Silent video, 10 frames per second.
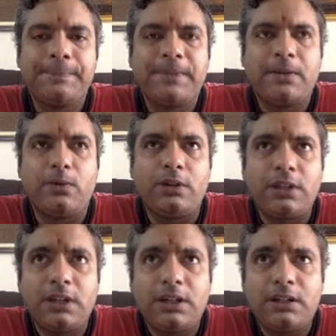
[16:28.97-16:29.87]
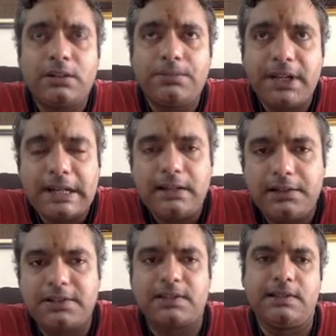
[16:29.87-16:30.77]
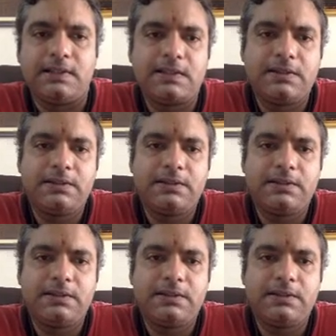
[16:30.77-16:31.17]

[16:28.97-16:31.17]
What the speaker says: What are metallic crystals?